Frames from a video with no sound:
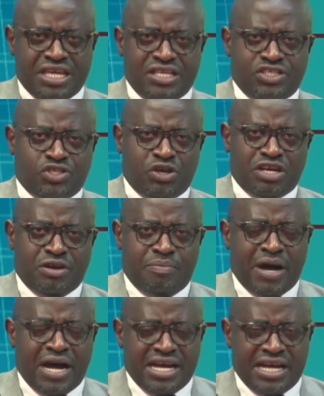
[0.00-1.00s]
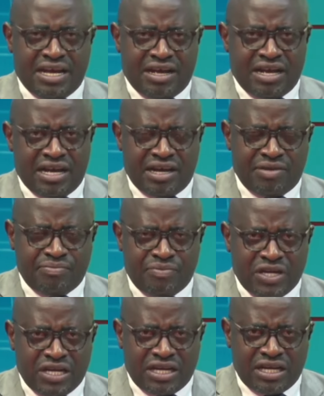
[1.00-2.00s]
joined by
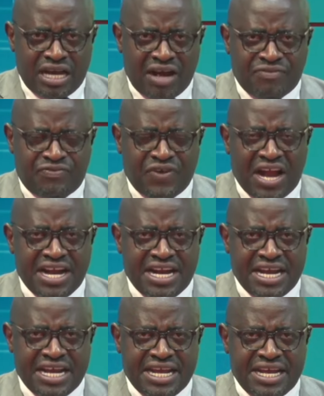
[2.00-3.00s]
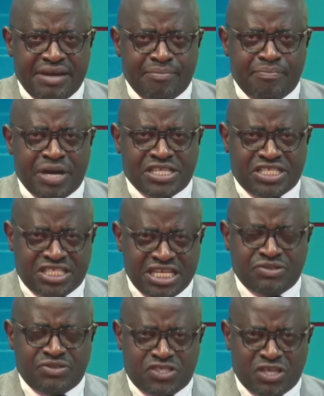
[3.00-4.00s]
Afande
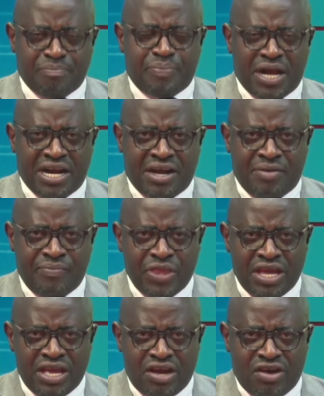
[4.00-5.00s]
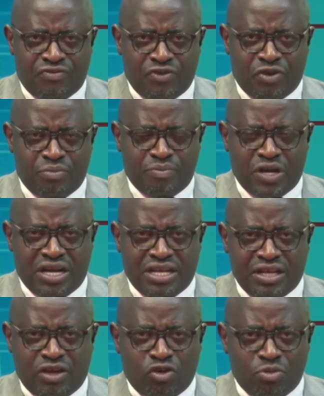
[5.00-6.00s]
Bashir Sempala from
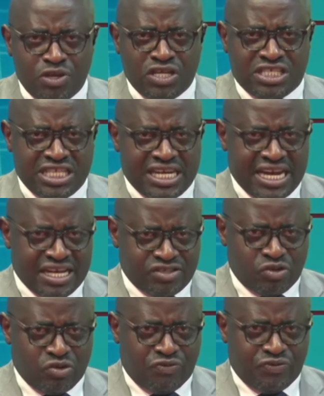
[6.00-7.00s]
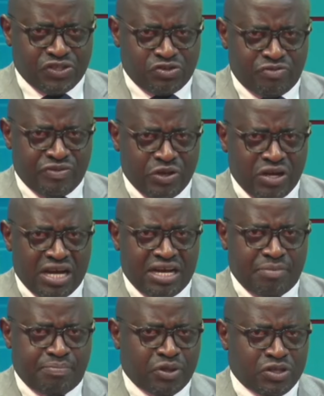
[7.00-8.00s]
the Community Liaison Office of the Uganda
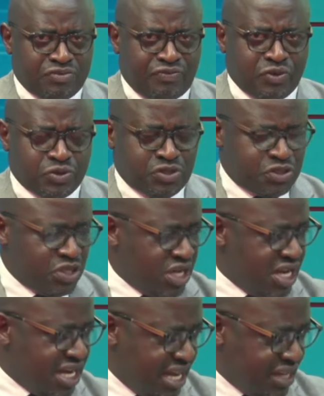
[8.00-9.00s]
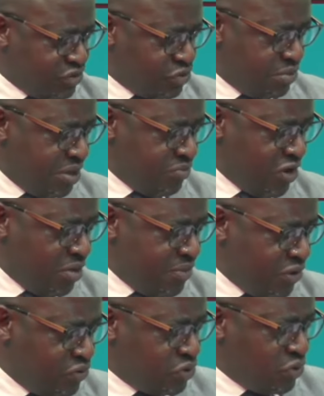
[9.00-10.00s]
Police Force. Councillor Biamukama,
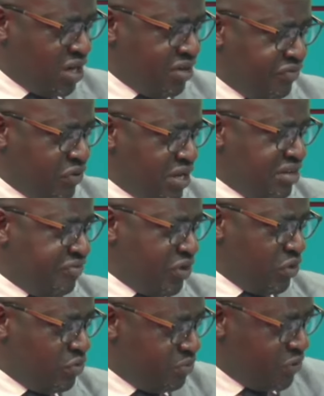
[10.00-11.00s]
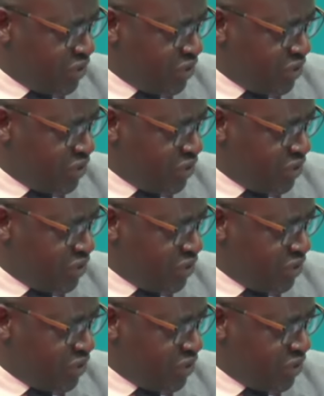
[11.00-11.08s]
good to have you, and a very good morning.